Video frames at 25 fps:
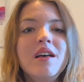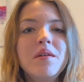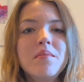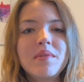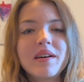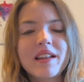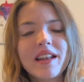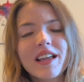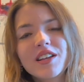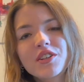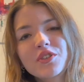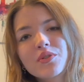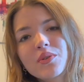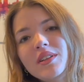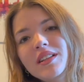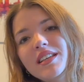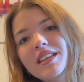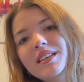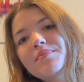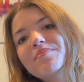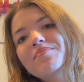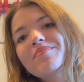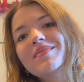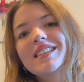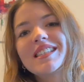But
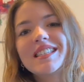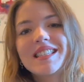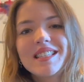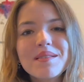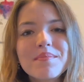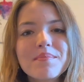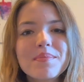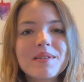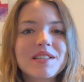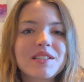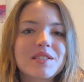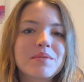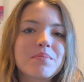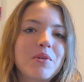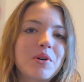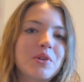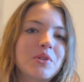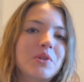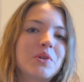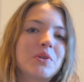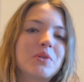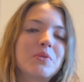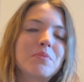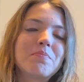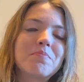actually, the simplest
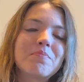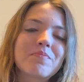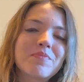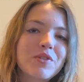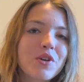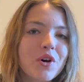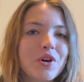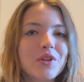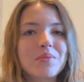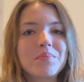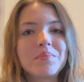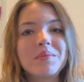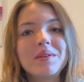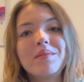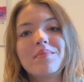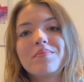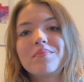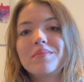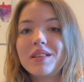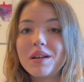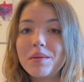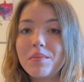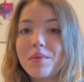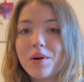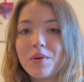model taught me
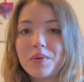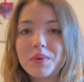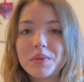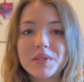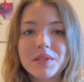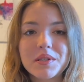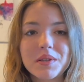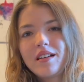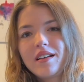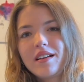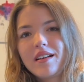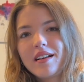the most.